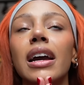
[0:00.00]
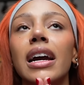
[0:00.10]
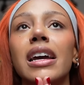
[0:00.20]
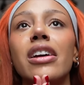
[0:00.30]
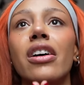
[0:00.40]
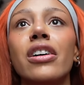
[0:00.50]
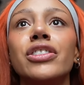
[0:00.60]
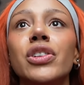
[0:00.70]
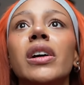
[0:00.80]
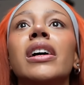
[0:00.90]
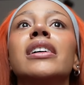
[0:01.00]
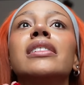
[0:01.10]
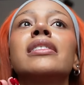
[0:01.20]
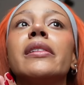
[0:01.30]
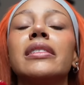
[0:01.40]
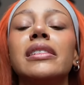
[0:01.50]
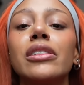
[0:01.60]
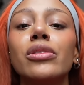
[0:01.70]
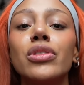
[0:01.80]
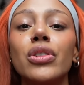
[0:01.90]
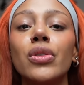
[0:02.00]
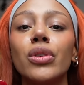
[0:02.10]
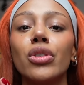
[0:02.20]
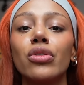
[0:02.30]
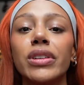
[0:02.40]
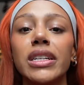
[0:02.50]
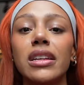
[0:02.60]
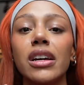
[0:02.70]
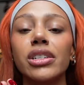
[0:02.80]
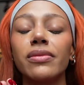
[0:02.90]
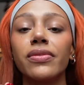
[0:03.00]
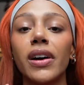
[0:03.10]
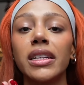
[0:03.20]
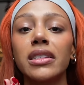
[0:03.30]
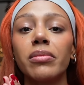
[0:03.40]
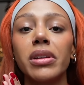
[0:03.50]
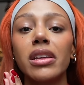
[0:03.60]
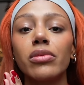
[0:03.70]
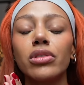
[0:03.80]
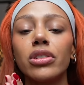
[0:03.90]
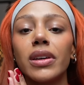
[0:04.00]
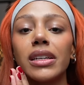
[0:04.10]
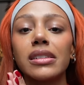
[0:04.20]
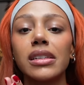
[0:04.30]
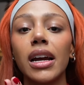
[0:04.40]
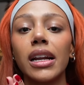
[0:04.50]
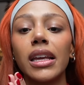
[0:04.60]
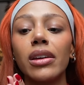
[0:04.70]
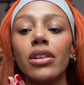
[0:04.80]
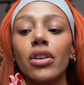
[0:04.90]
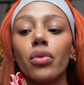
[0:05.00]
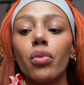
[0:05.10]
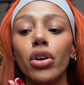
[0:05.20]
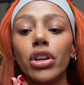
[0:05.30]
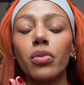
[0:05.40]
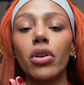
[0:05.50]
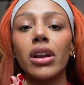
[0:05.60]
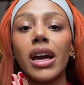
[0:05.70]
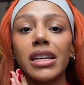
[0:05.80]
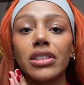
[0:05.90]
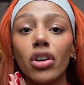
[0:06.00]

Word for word: And I urge you guys to still do your research and find somebody that will do exactly what you want and is